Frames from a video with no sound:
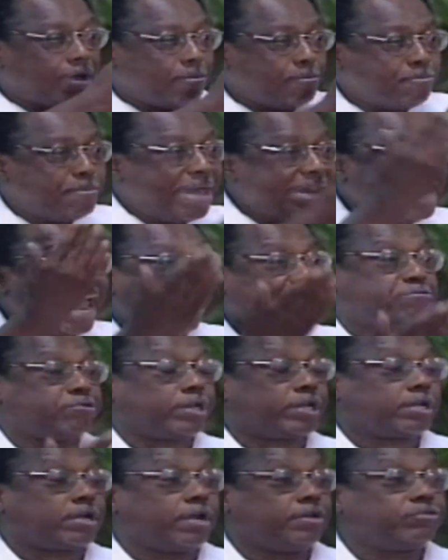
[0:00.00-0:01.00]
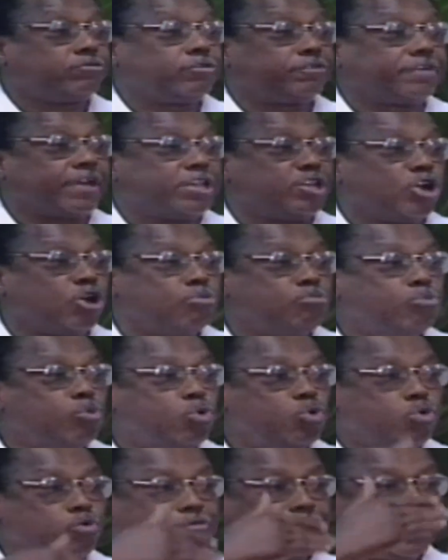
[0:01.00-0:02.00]
Many African countries are now
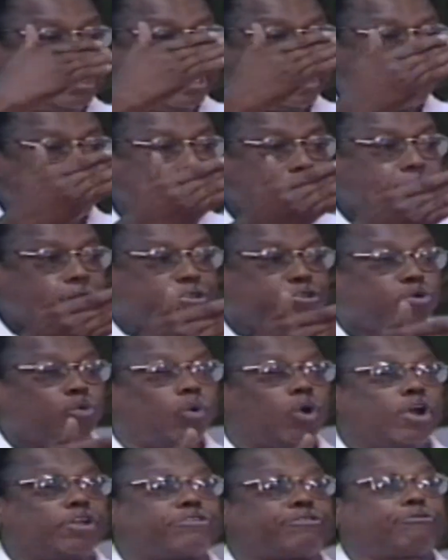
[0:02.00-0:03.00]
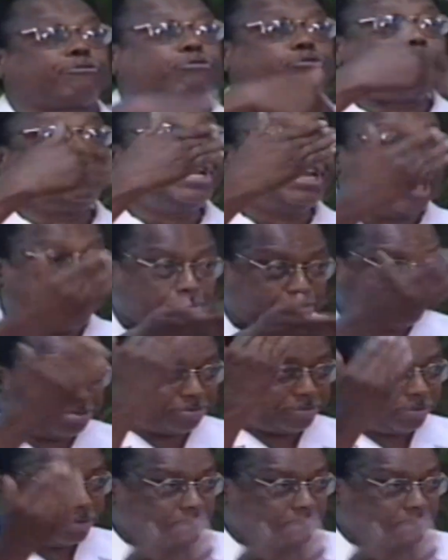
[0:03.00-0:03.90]
moving towards freeing up